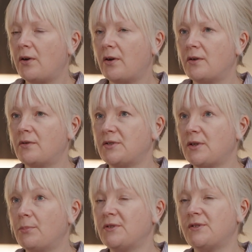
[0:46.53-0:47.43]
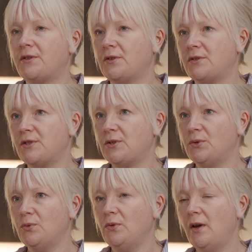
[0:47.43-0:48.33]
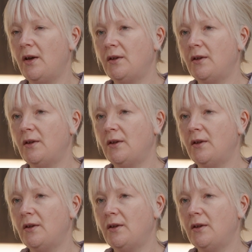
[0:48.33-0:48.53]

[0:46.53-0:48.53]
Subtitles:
our sub-consultants too,